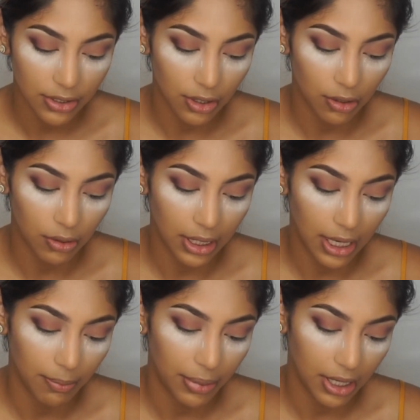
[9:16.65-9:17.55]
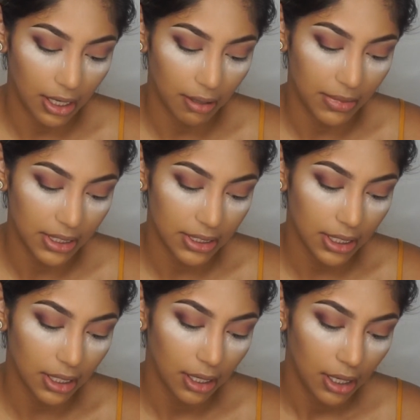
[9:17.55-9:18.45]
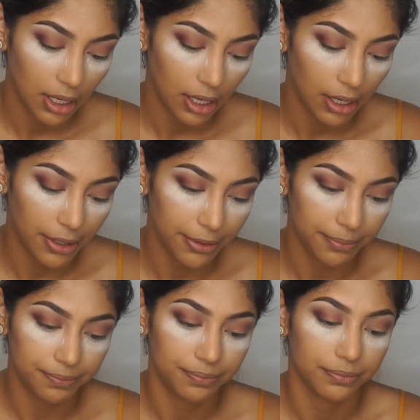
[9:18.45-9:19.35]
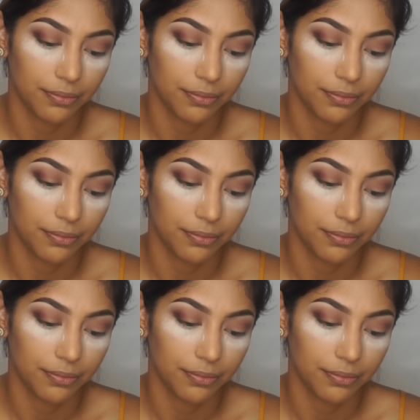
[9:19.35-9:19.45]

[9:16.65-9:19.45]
So again, I'm picking up Mystic. I